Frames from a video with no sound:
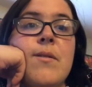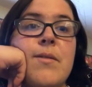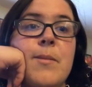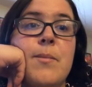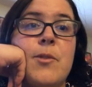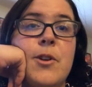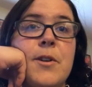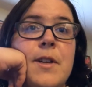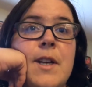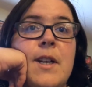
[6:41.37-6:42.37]
from
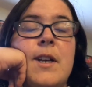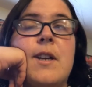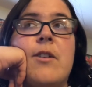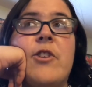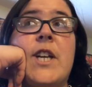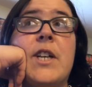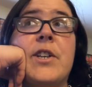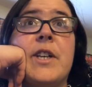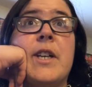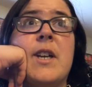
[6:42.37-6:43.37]
turning and
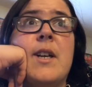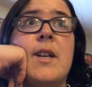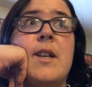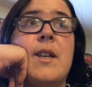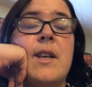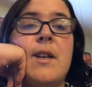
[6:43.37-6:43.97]
changing and